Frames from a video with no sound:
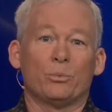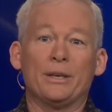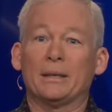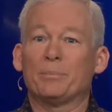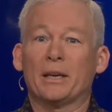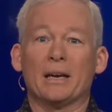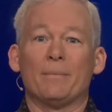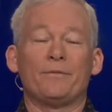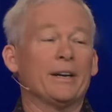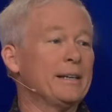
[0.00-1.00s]
We can
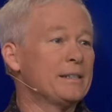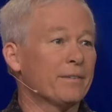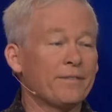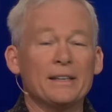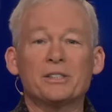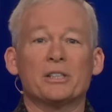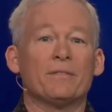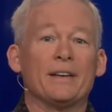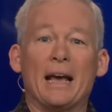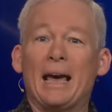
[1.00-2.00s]
become very
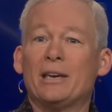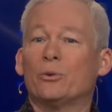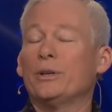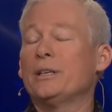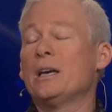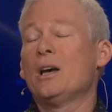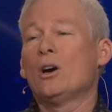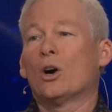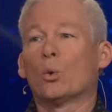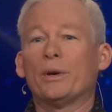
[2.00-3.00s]
defensive and angry,
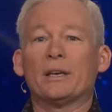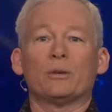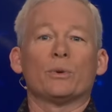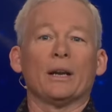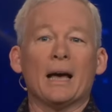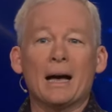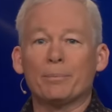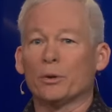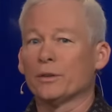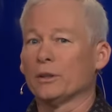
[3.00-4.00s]
or we can rely
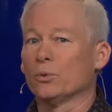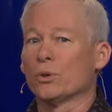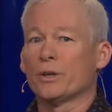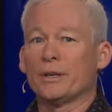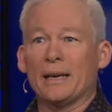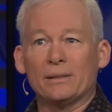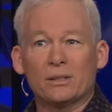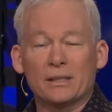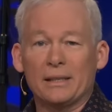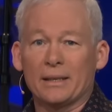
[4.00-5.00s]
upon the Lord and
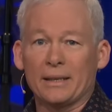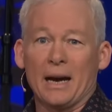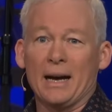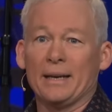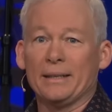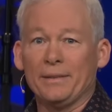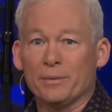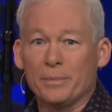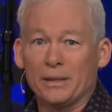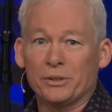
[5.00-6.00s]
seek God in
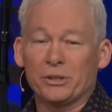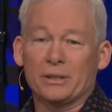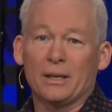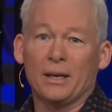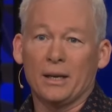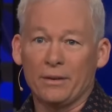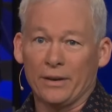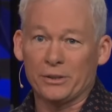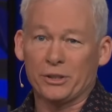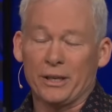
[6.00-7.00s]
the midst
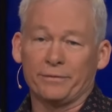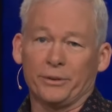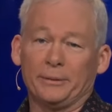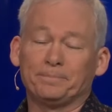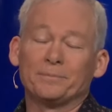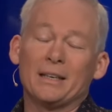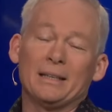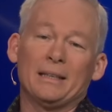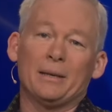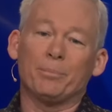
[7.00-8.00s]
of our suffering.
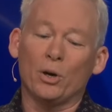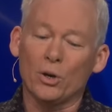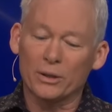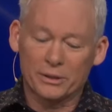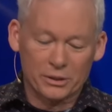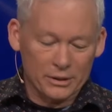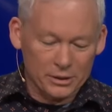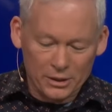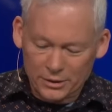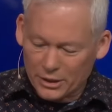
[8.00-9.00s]
And Paul is
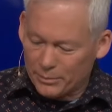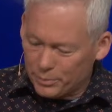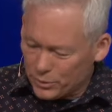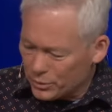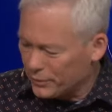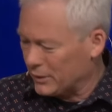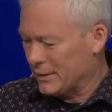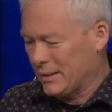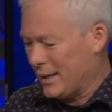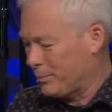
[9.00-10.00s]
just such a beautiful
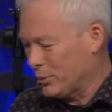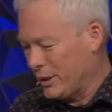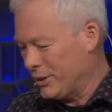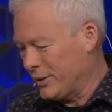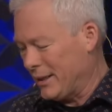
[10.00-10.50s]
example here.